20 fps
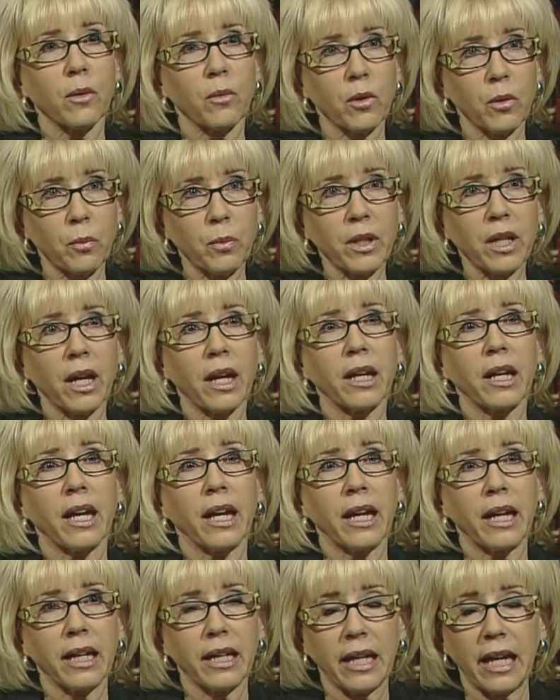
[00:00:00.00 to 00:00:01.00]

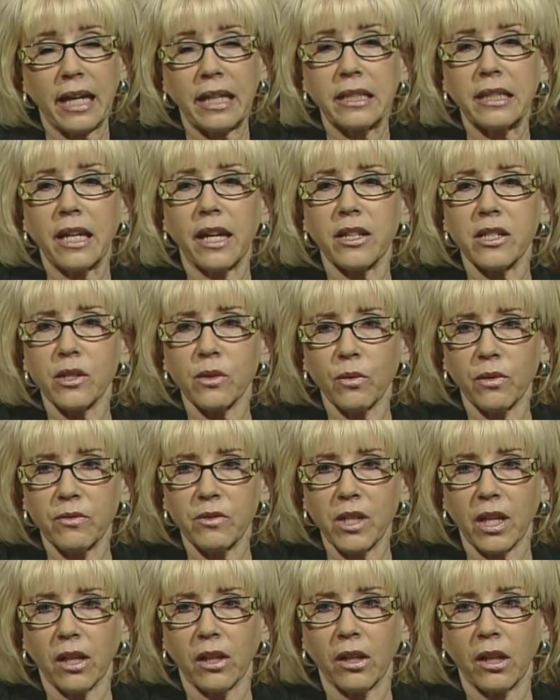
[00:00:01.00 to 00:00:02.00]
WBAA, and yes,
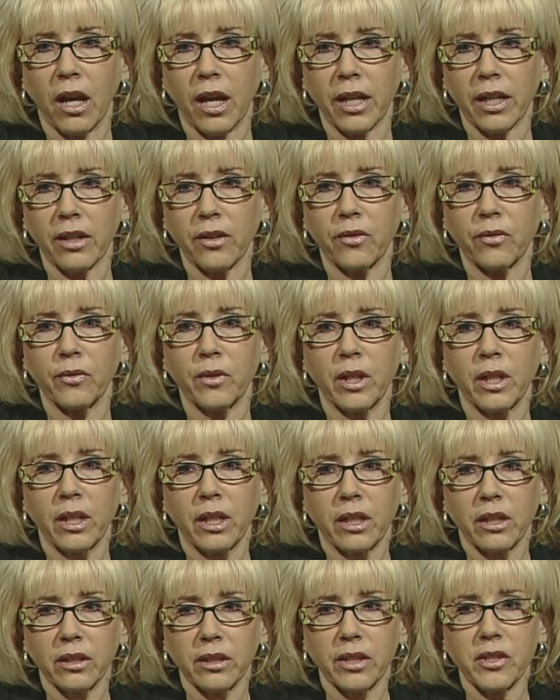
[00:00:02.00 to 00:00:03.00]
we've done a lot of
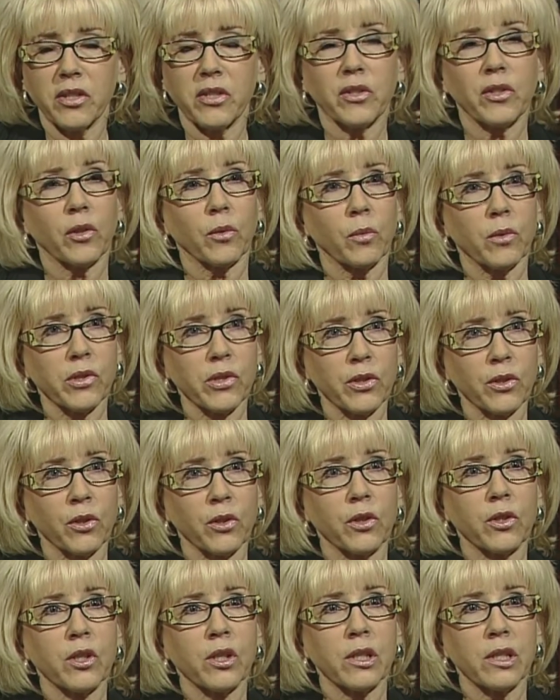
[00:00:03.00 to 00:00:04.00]
listener
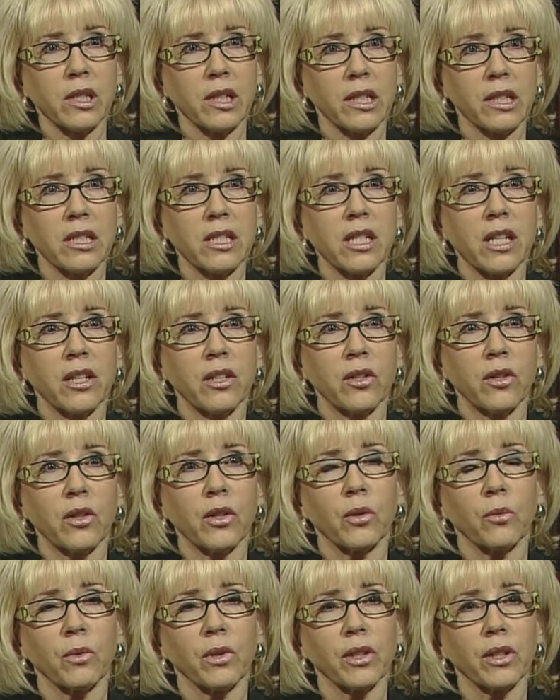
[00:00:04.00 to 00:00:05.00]
research to
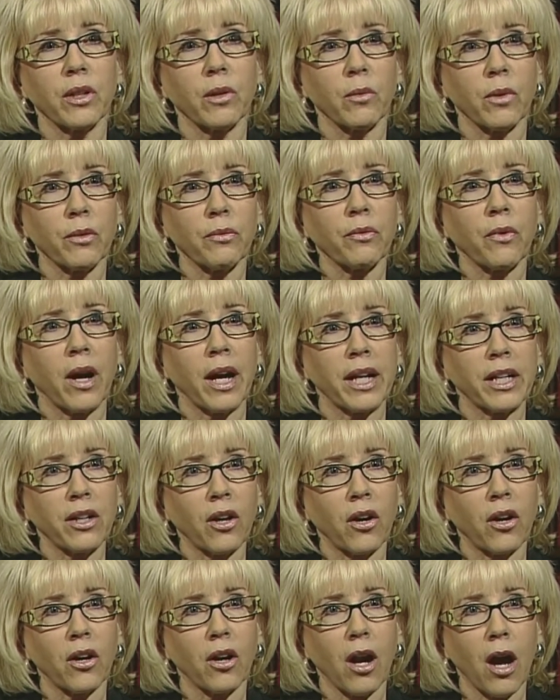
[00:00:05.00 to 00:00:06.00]
continue to really
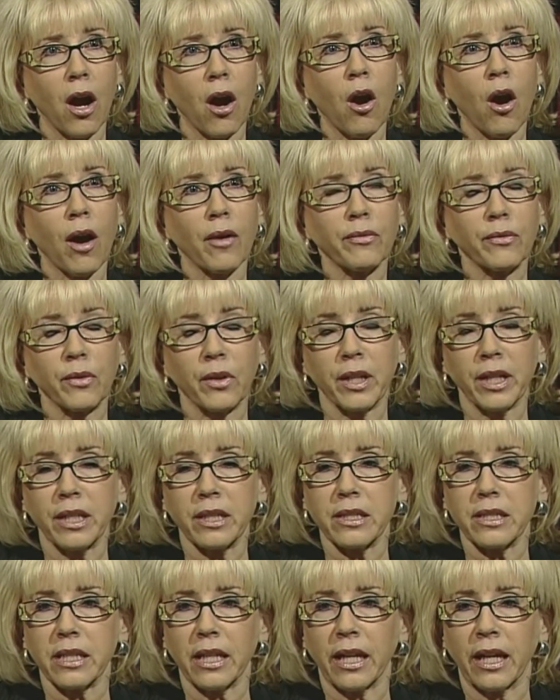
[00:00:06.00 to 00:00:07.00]
refine our
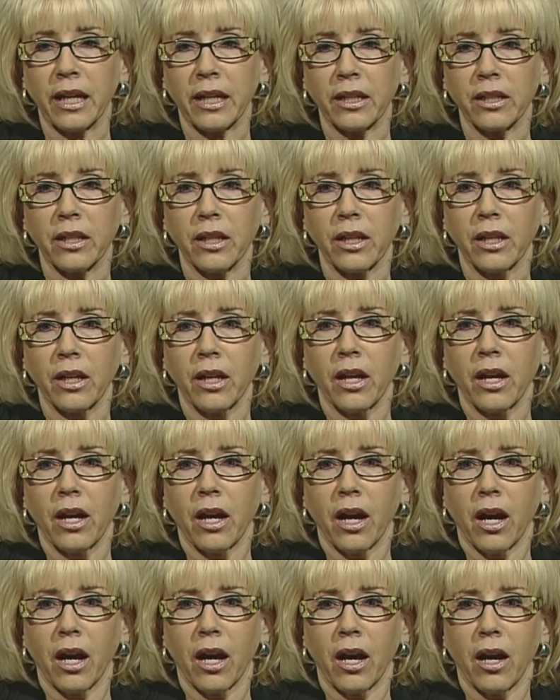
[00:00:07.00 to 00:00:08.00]
offerings and.
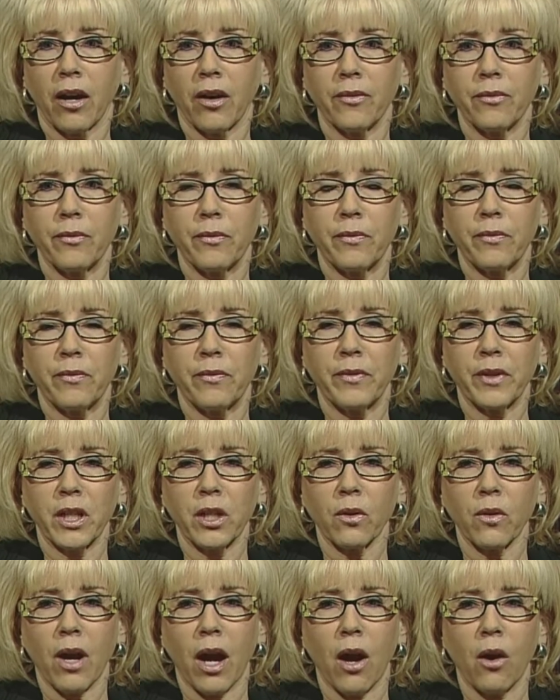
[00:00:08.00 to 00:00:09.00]
Uh,
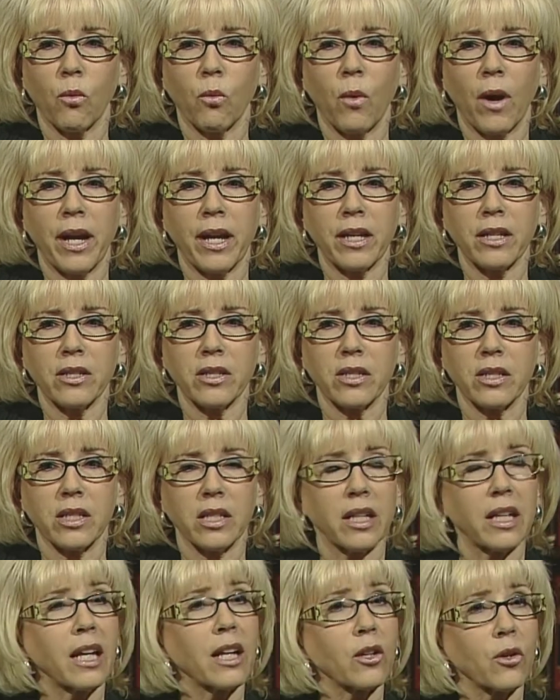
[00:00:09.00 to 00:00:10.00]
figure out ways
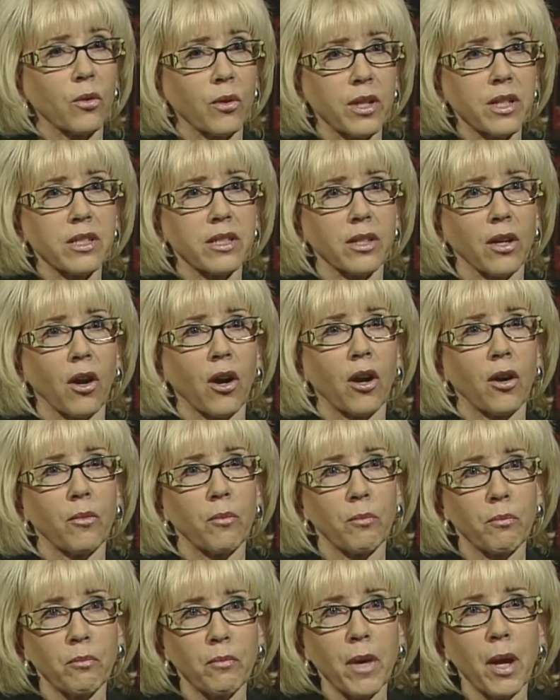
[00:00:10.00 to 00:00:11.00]
to increase
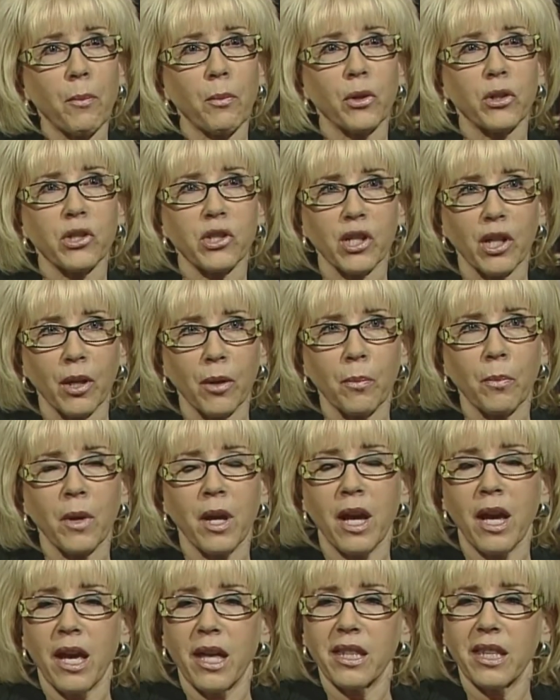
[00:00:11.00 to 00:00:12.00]
our membership.
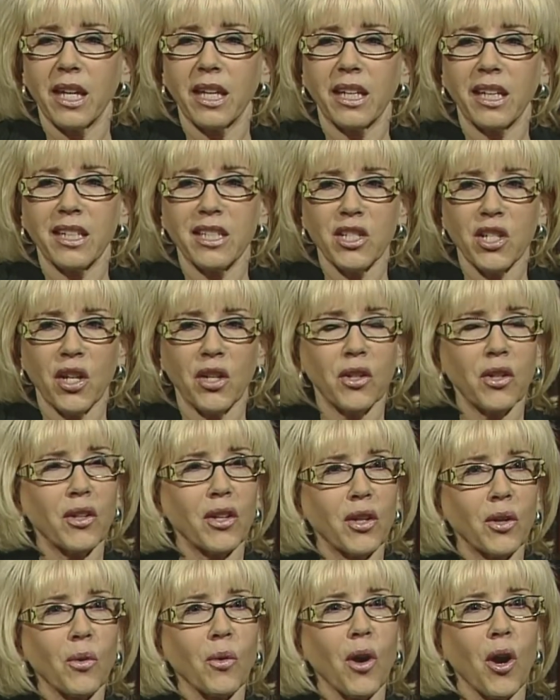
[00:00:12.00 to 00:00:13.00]
They
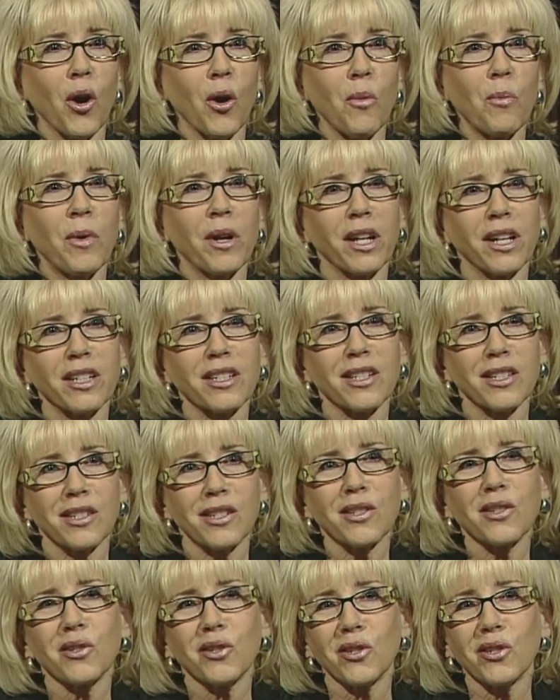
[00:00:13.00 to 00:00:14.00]
continue to grow, but
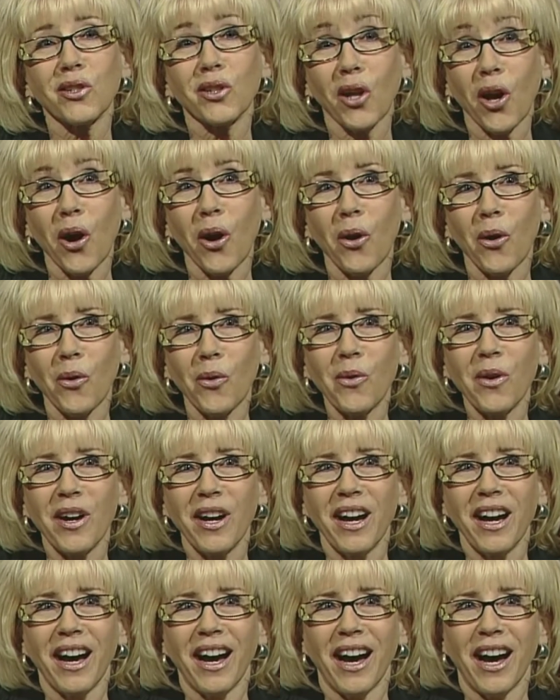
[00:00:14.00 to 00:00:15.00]
it's slow.
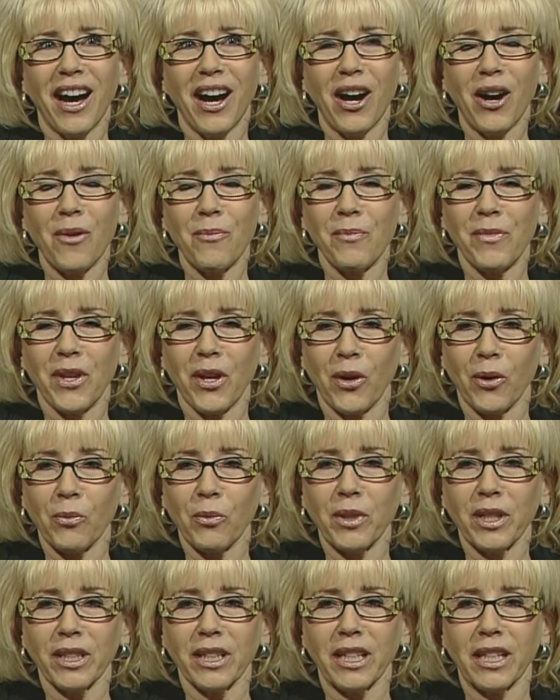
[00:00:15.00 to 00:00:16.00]
Sure. Um, they're
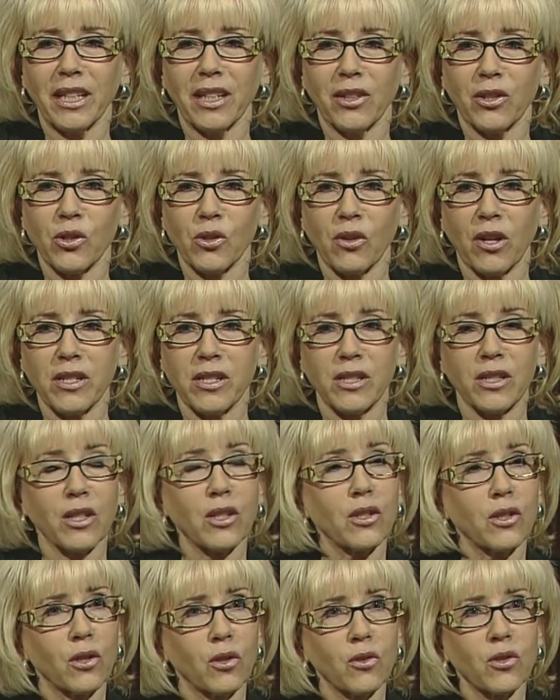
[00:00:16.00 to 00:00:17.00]
really a
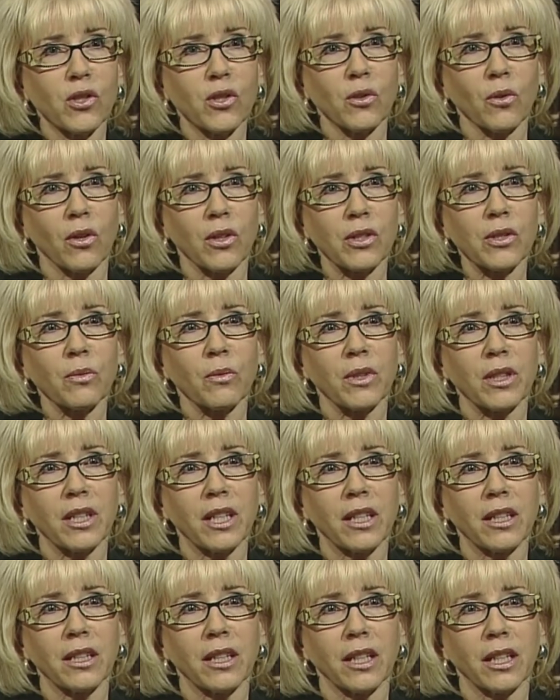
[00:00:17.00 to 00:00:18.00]
trusted news source
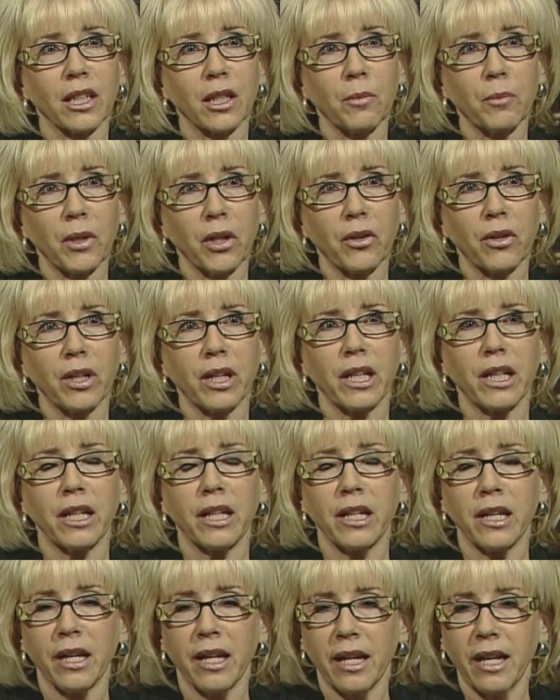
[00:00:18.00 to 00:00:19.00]
within the
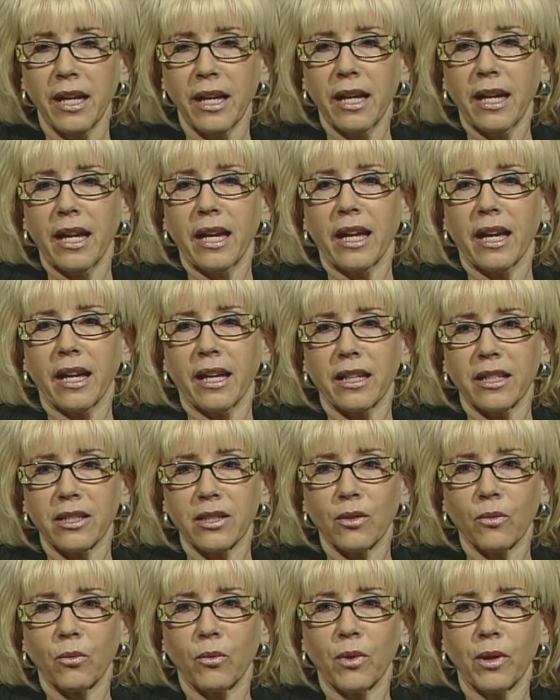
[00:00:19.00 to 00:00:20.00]
community,
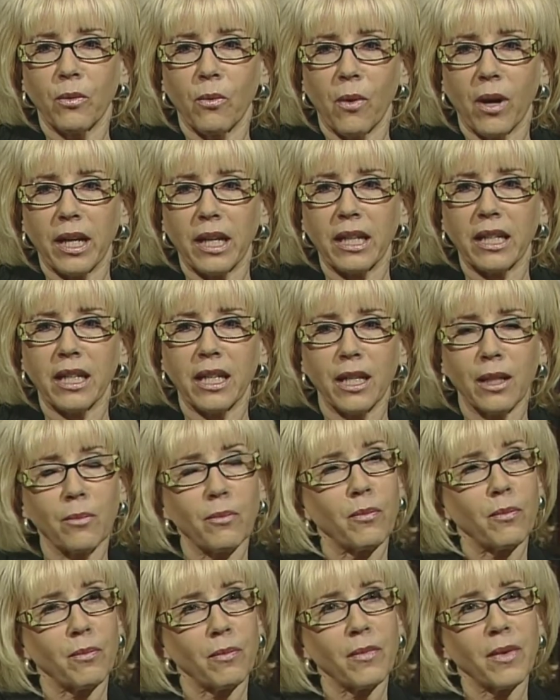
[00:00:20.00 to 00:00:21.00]
and we want to
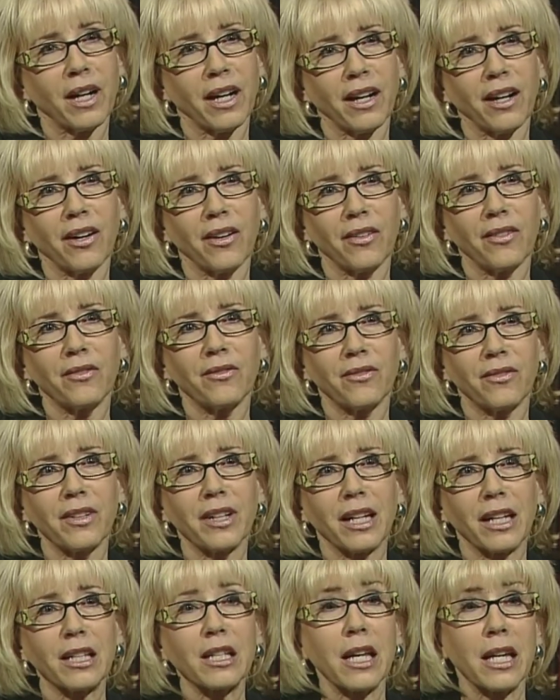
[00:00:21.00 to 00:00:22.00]
keep uh,
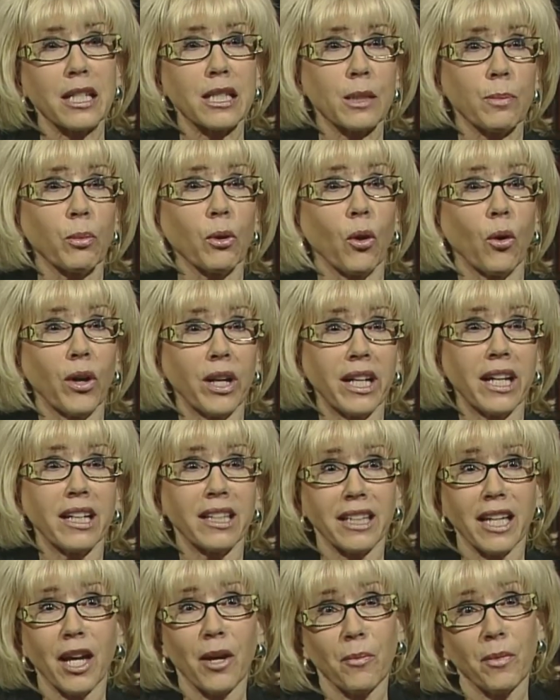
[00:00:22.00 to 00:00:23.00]
e
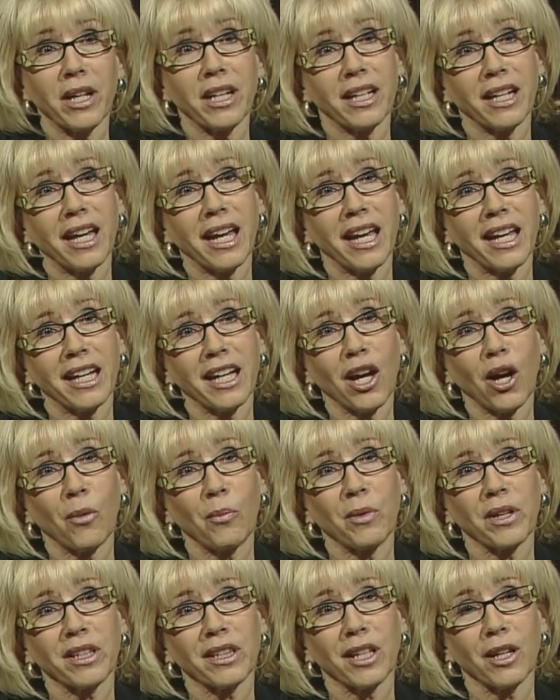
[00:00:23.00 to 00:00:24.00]
exploiting them and, and
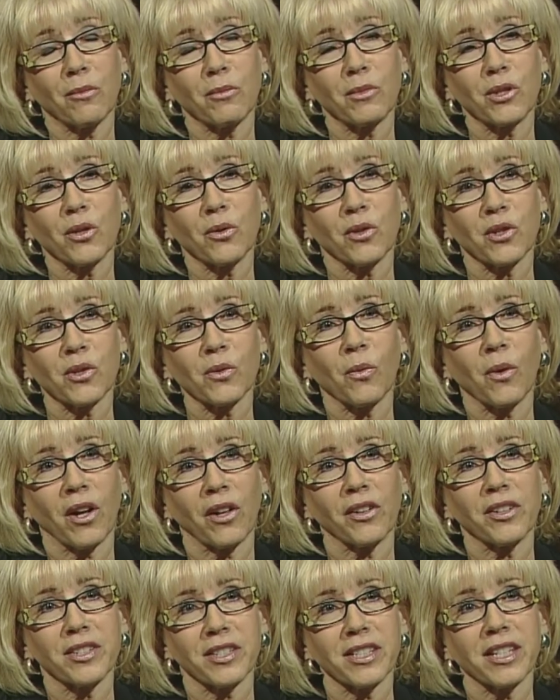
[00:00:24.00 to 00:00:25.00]
helping them do as
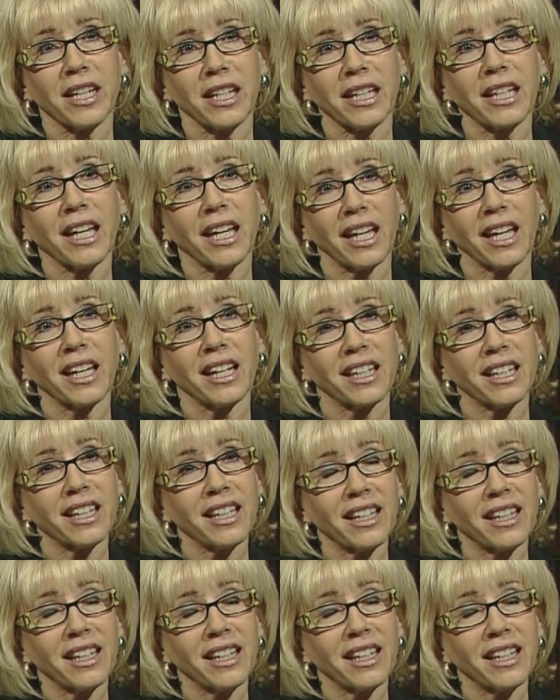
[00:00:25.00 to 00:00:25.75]
well as right, they can. Right, and it's the